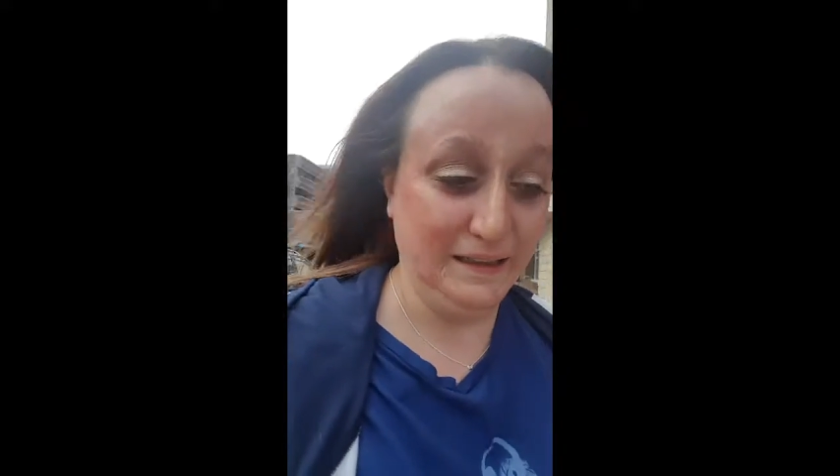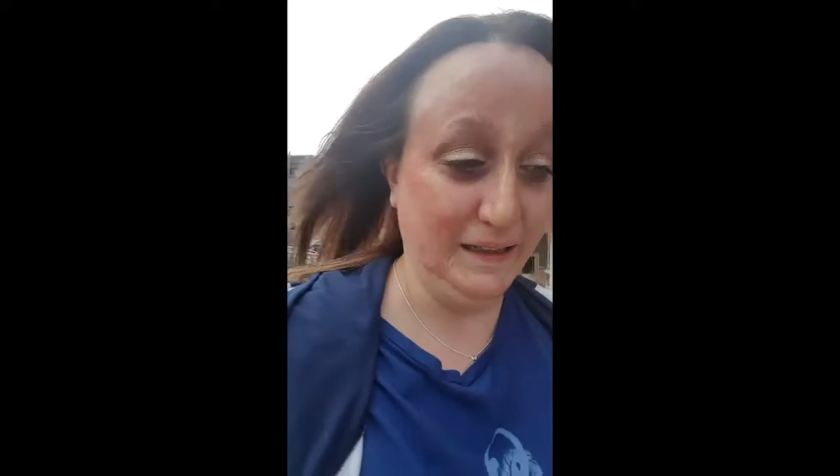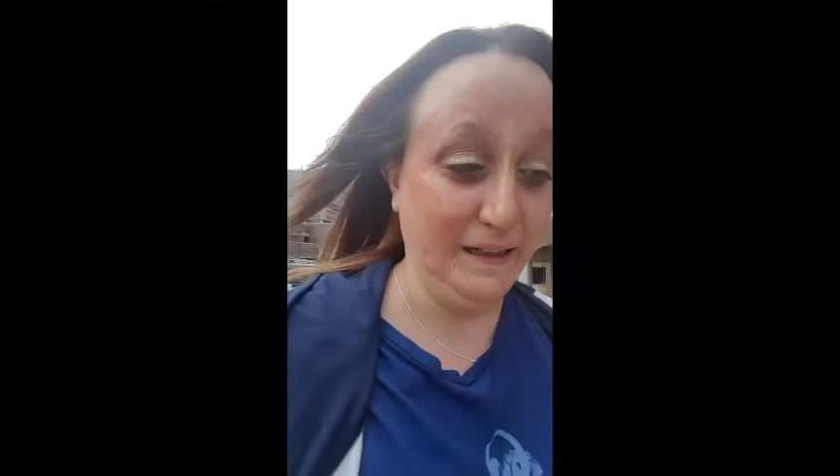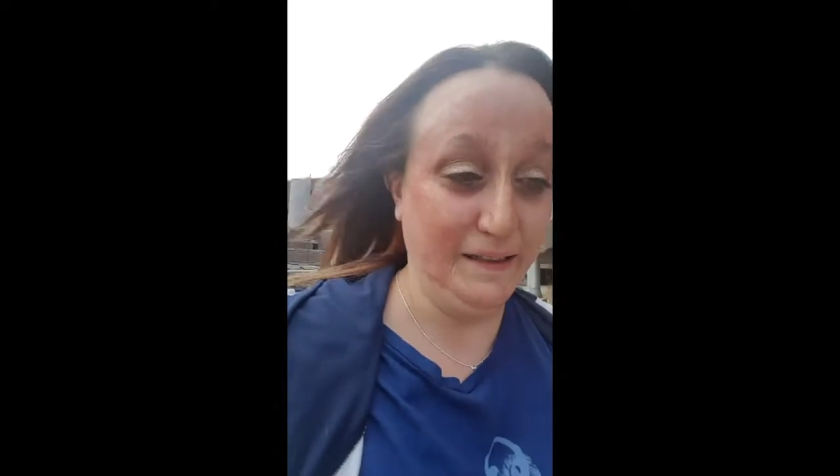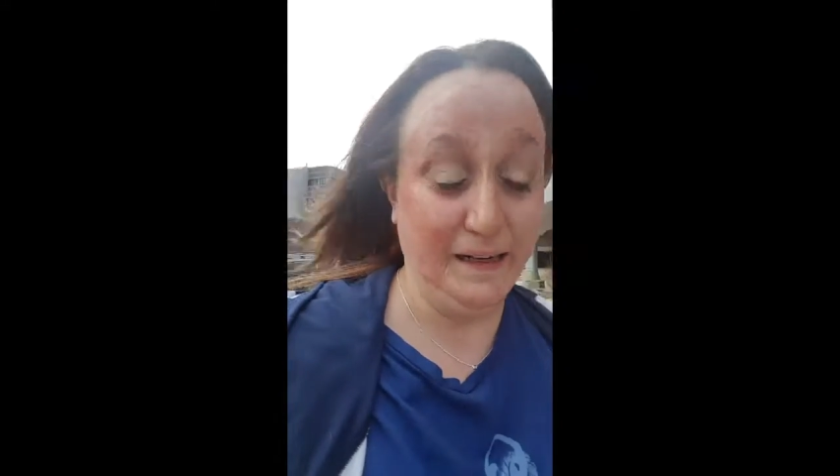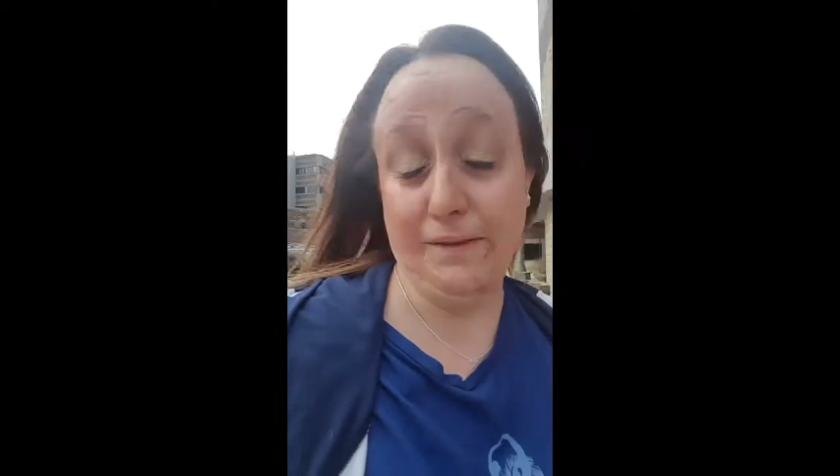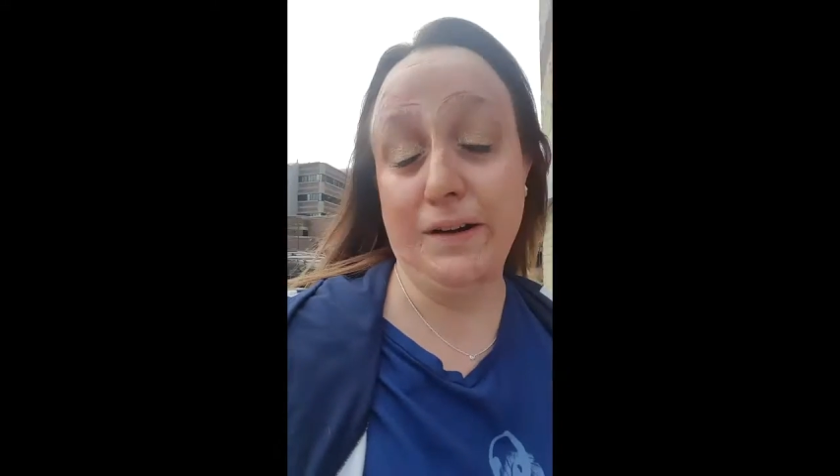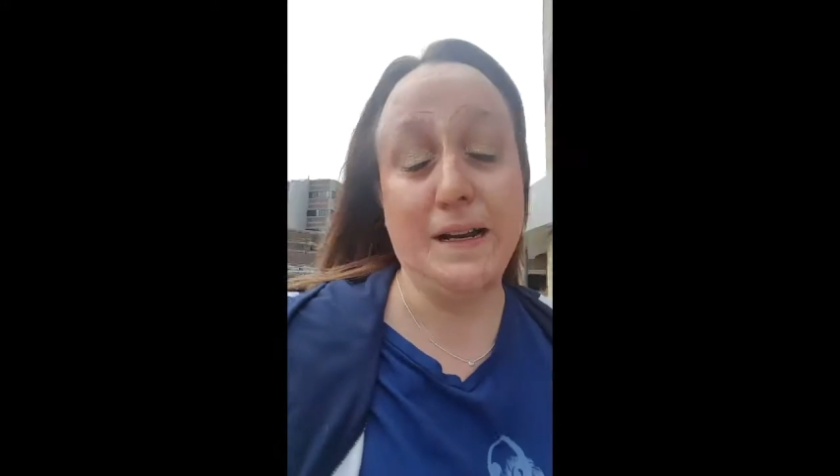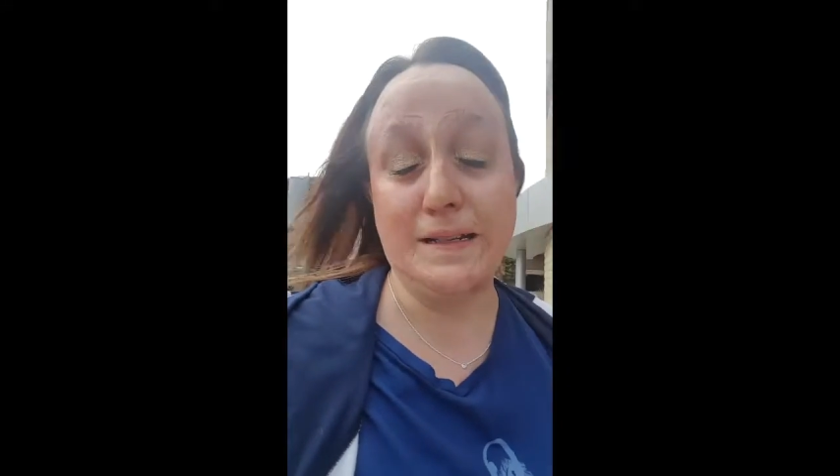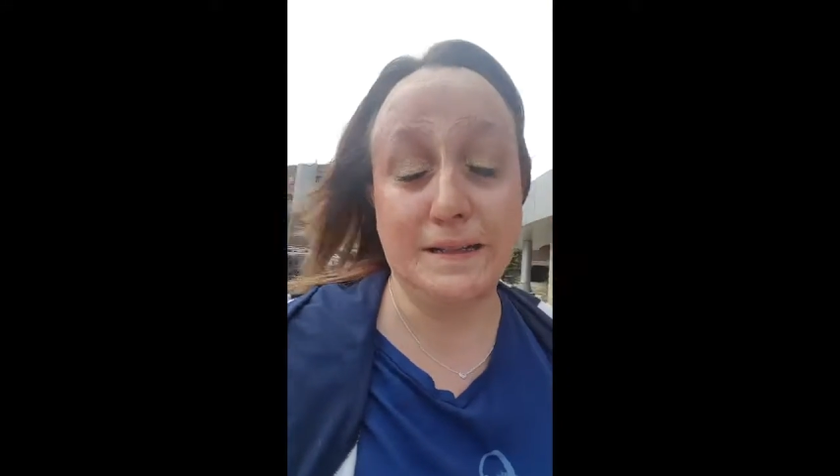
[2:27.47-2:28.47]
and
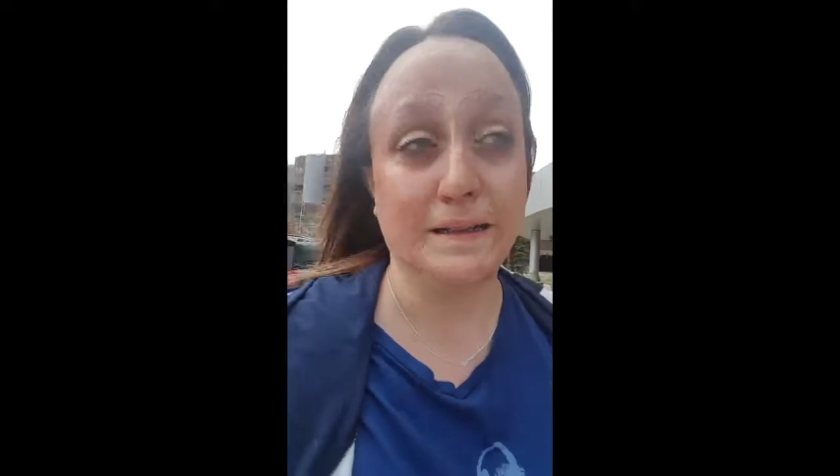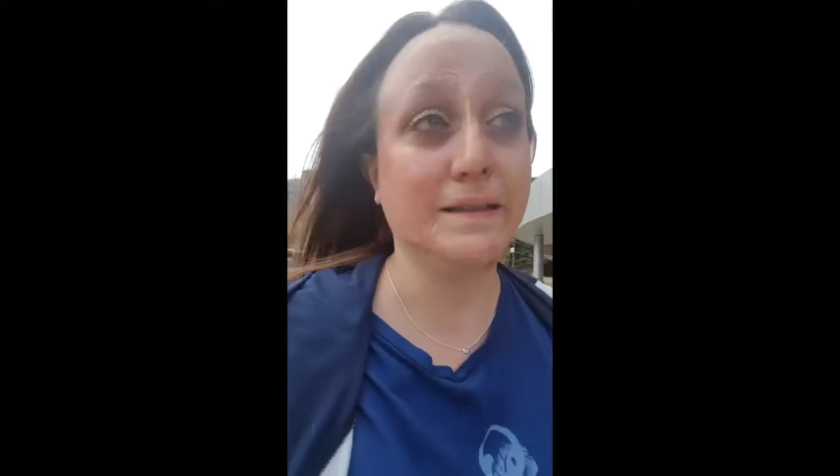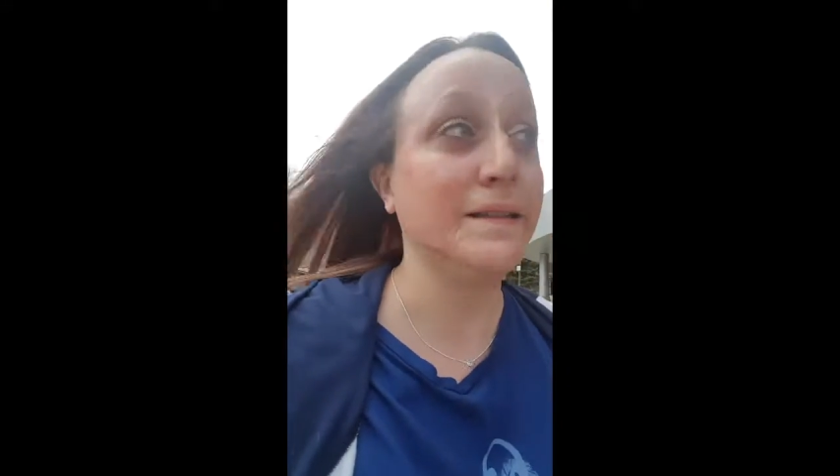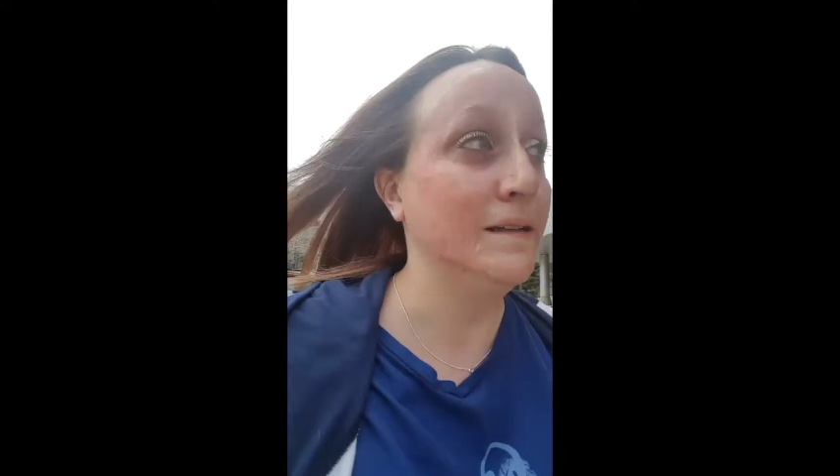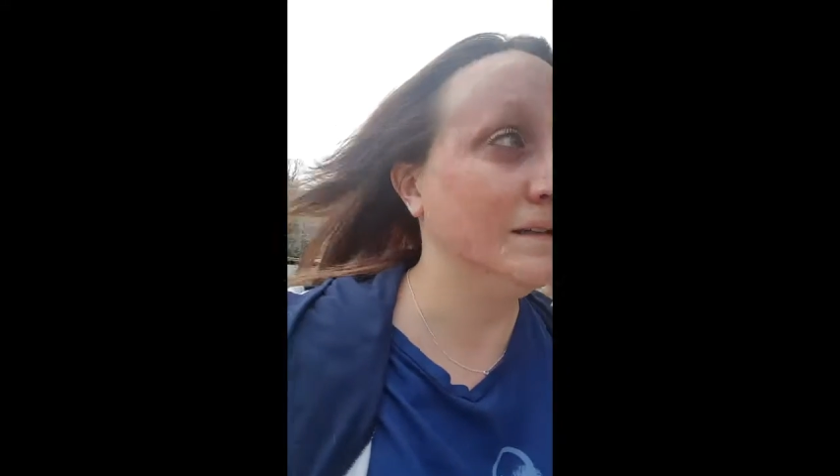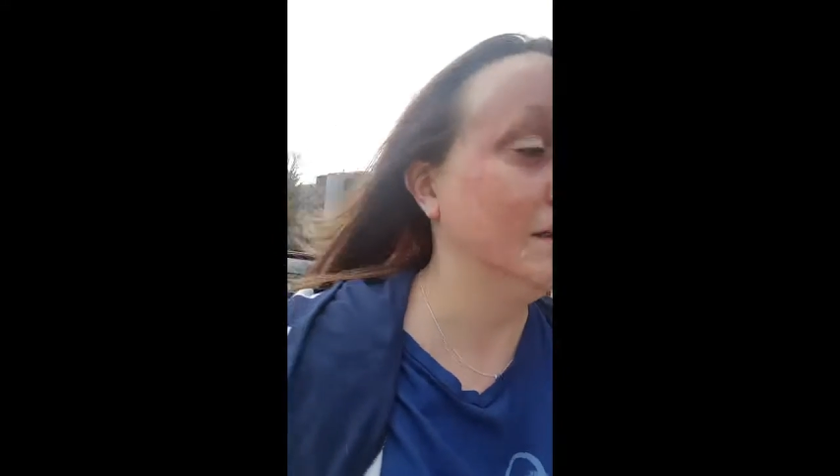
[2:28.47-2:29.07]
every day since.